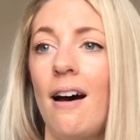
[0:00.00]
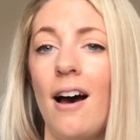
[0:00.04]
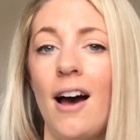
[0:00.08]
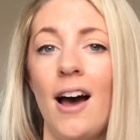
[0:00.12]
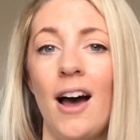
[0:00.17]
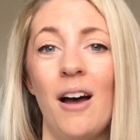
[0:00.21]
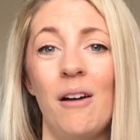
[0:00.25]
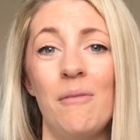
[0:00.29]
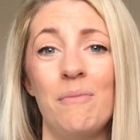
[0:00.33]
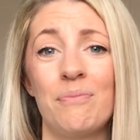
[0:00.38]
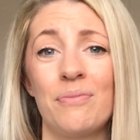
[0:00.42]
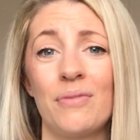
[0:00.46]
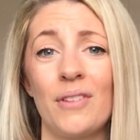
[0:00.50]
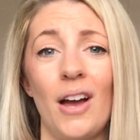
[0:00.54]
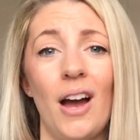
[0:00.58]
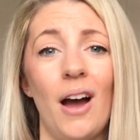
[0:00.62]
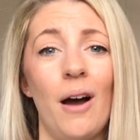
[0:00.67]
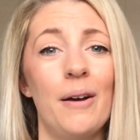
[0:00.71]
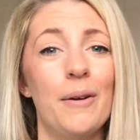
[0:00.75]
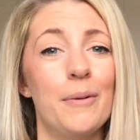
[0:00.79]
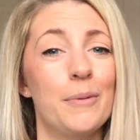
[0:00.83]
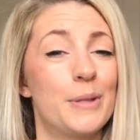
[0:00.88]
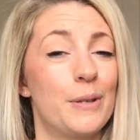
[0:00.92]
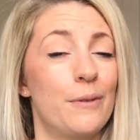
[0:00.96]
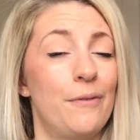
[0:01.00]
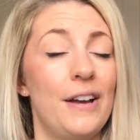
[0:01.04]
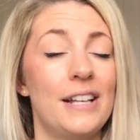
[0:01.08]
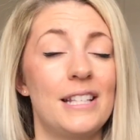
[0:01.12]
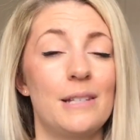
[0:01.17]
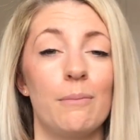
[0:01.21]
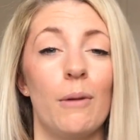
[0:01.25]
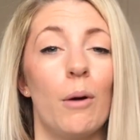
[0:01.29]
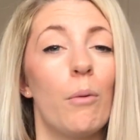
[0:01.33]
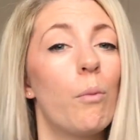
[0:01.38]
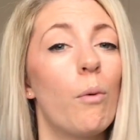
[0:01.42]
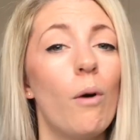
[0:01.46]
It was
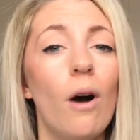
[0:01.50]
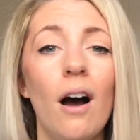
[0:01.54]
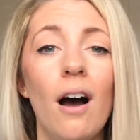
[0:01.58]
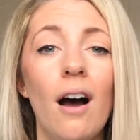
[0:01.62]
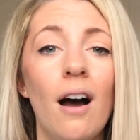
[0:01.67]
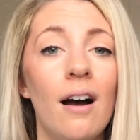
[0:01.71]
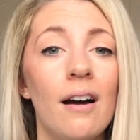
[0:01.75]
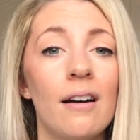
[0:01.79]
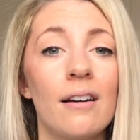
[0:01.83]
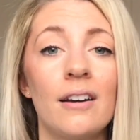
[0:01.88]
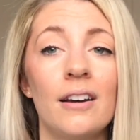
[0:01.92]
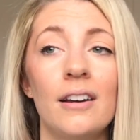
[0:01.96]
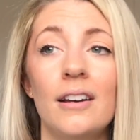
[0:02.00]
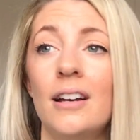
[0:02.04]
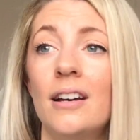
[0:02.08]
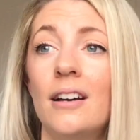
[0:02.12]
affecting my work.